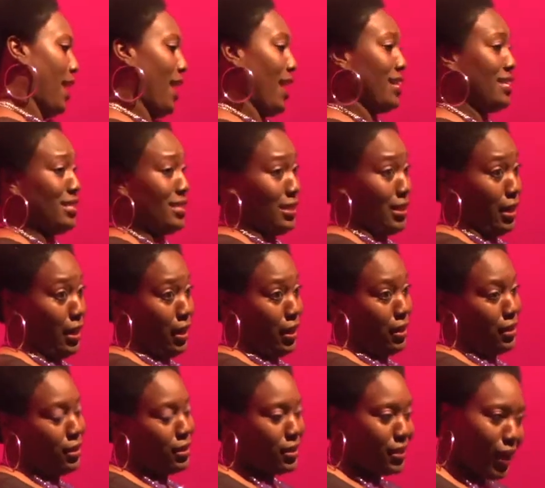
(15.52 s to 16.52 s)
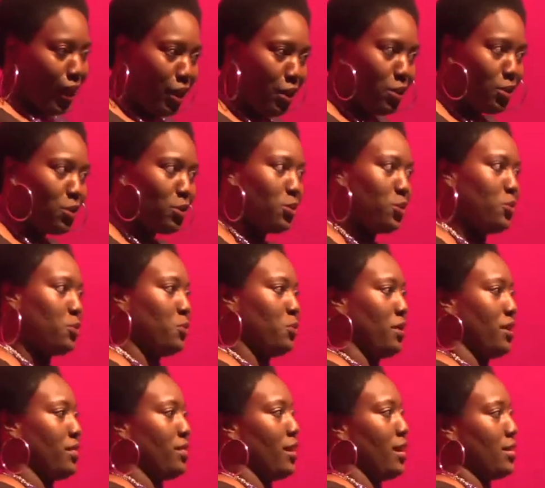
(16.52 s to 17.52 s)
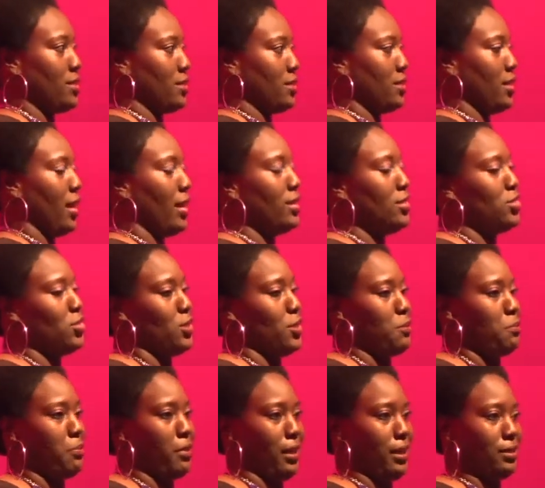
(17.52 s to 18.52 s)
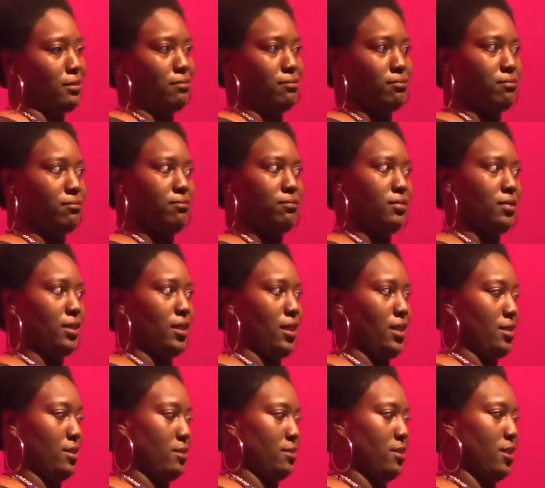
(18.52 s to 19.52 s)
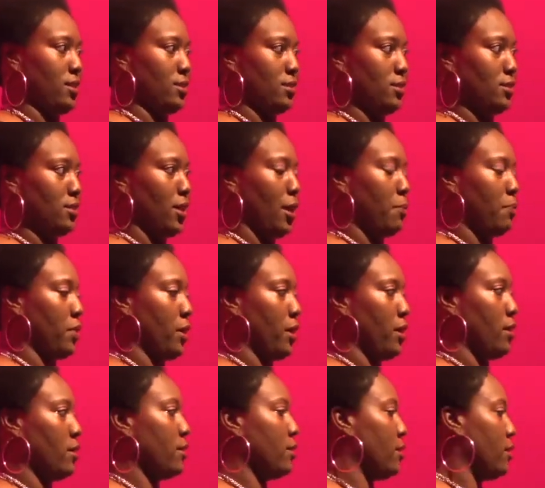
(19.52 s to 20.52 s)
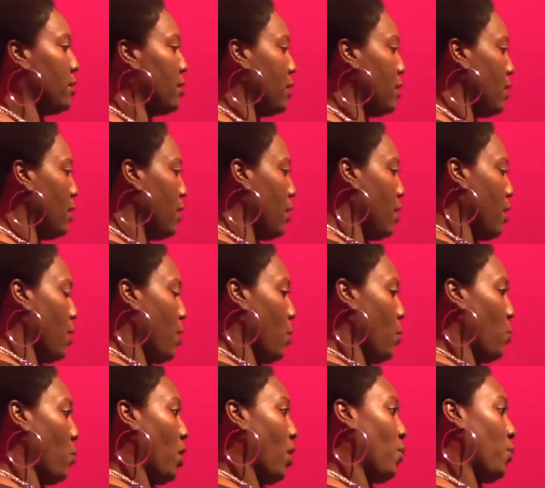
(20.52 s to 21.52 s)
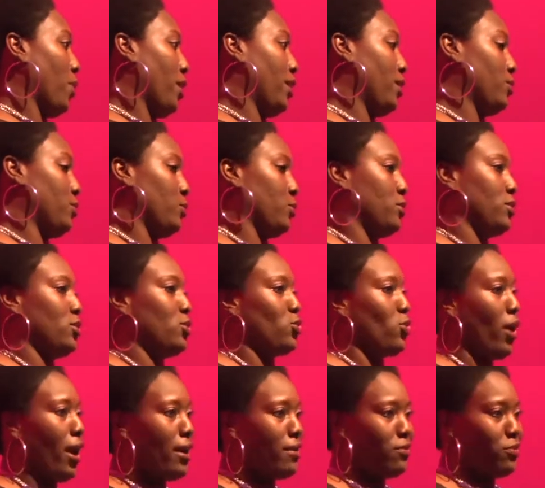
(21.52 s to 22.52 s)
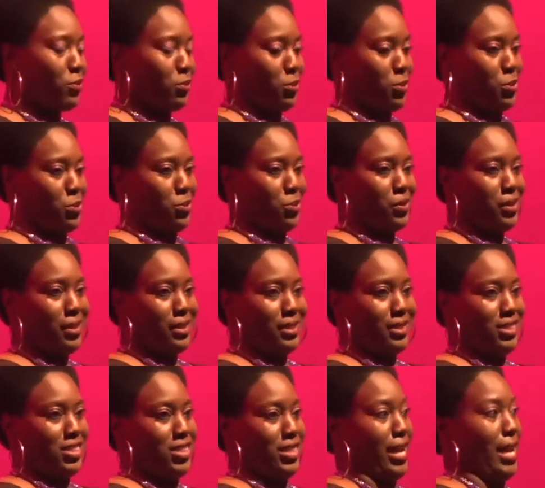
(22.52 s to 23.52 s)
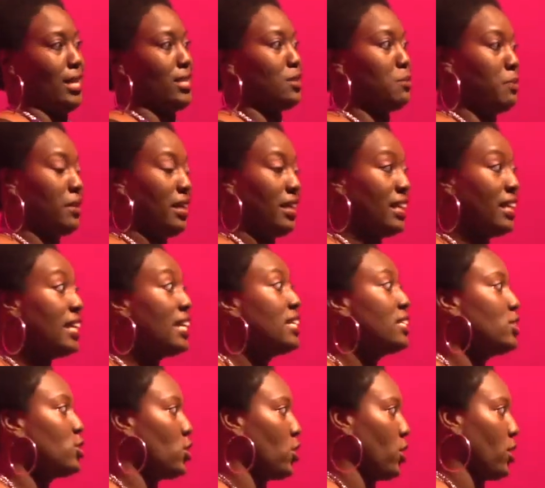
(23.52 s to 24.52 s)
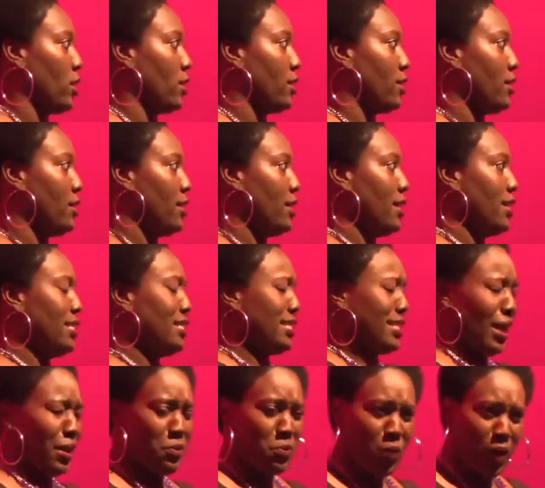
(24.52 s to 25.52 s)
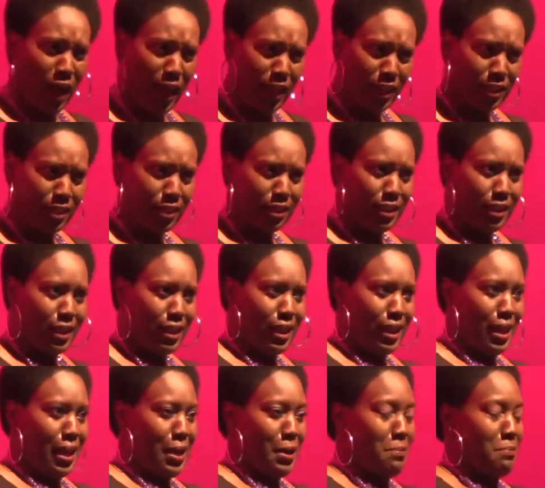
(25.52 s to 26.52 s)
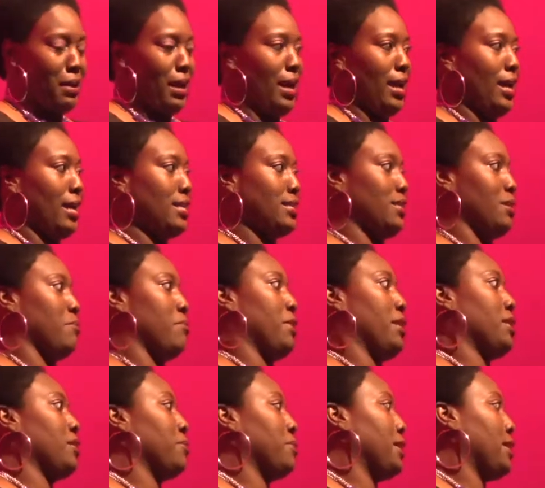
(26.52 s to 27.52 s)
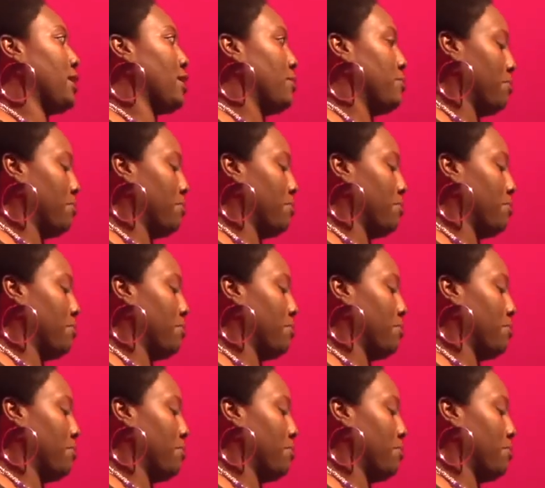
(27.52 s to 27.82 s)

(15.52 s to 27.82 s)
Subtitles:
I say thank you with hesitation, but it doesn't stop there. While waiting through the drive-thru, she asks me to kiss her. Say what? My hands immediately